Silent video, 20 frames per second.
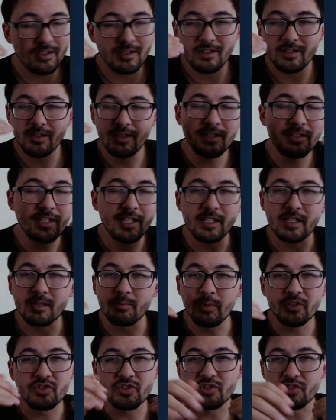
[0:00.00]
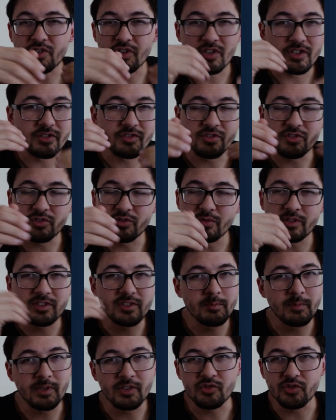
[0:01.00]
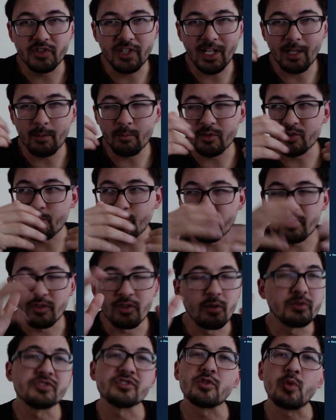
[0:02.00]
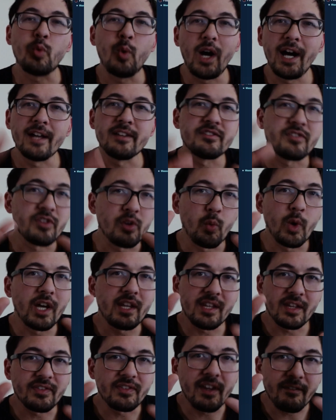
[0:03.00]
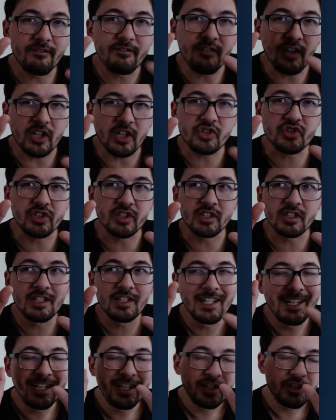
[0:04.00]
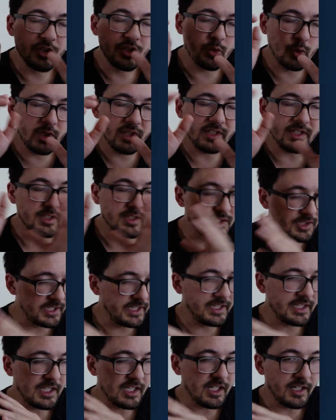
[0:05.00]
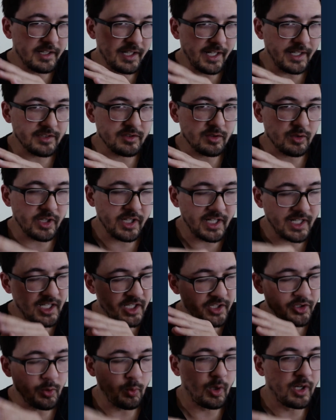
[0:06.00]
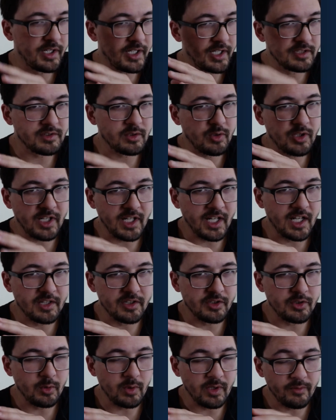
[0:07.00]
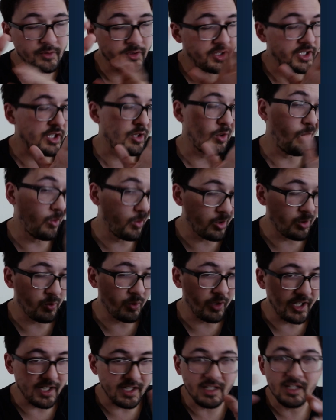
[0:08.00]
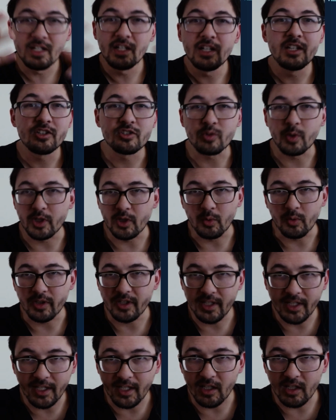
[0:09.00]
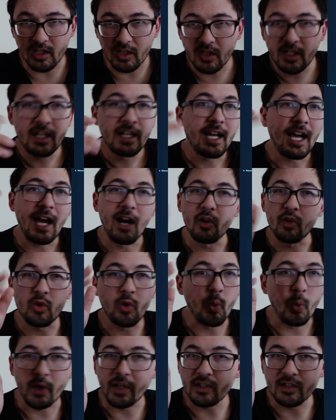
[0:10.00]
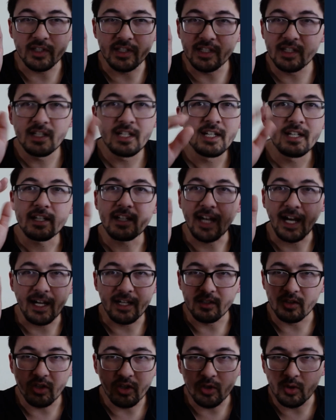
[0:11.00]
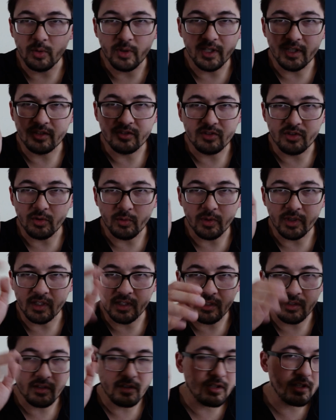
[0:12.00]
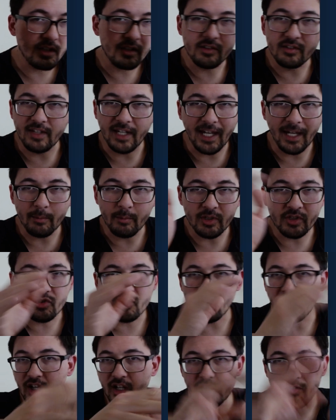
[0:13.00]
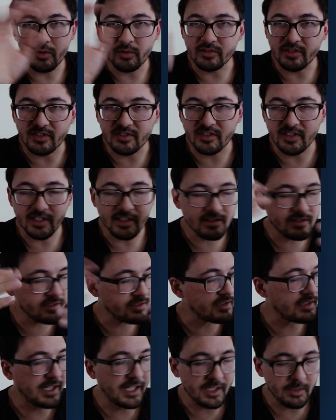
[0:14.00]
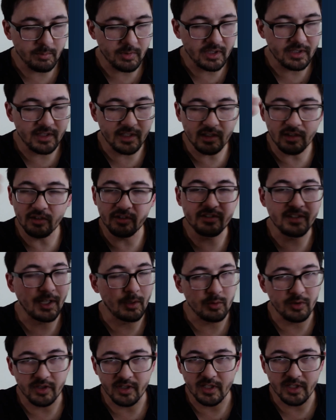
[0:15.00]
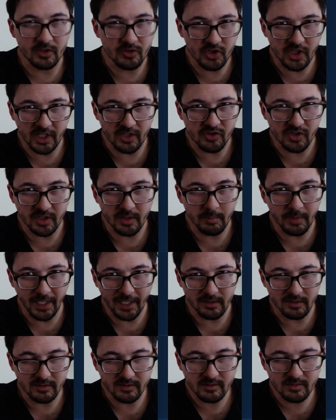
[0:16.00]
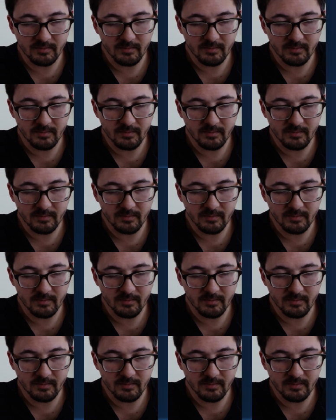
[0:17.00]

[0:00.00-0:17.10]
they take a bunch of turns, you're doing some extra damage, but those squads, the way that they function, you're really leaning on SLKR, and you want SLKR to do everything, or Rey, so I don't care how quickly Kylo is doing damage on those assists. Not a big deal, it's not really going to change any battles.